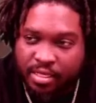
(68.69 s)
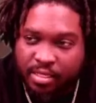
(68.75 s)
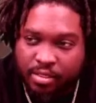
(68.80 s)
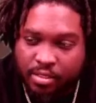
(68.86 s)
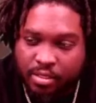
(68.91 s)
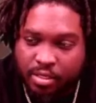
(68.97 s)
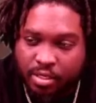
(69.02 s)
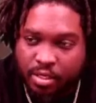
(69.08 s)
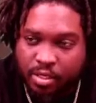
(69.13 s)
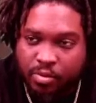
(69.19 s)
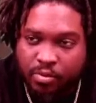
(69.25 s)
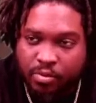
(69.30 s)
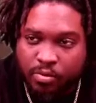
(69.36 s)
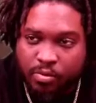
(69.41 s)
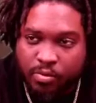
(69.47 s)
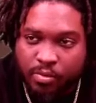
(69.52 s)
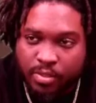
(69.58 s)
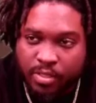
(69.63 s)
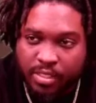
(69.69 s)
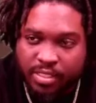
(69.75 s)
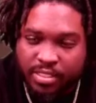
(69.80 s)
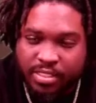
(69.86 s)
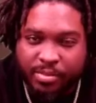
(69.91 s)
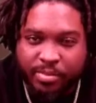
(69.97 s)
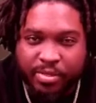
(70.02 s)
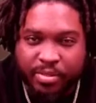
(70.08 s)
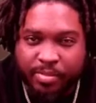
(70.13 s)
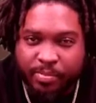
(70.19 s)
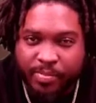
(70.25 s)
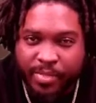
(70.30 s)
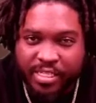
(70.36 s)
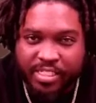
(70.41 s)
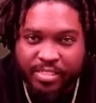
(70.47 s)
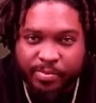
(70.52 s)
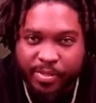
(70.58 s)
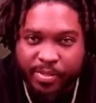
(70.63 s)
You know, some of the
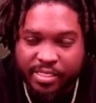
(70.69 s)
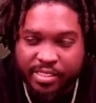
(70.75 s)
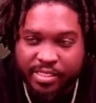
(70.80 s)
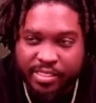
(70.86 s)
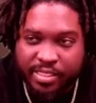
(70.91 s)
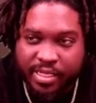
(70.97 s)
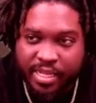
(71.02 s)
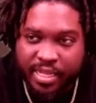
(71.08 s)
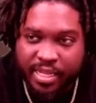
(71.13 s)
best places I